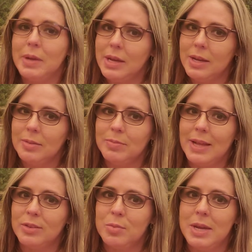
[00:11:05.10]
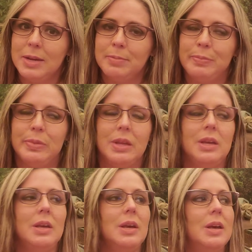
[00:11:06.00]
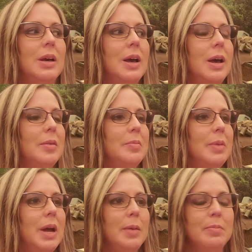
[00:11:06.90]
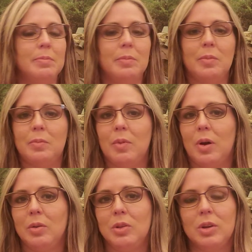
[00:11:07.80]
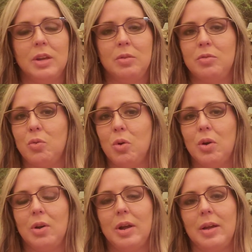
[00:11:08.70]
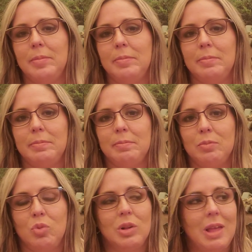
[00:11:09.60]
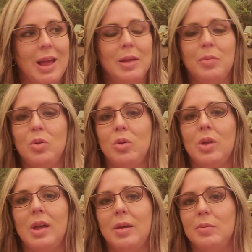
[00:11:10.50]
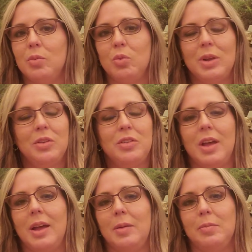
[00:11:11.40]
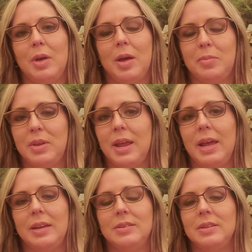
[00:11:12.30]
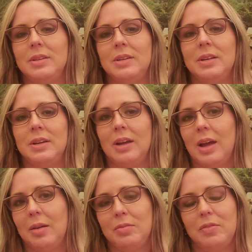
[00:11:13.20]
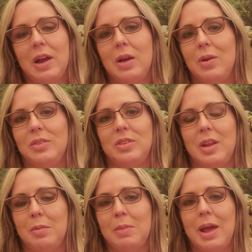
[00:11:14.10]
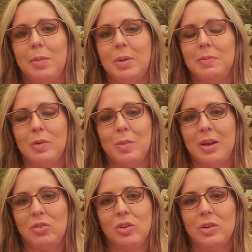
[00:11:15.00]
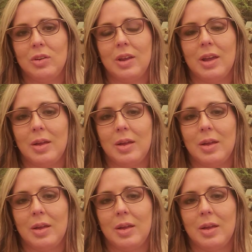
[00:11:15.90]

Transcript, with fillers: P. That's me. Um, I'm looking for um, reliable, uh, real time, up to date fire incident map information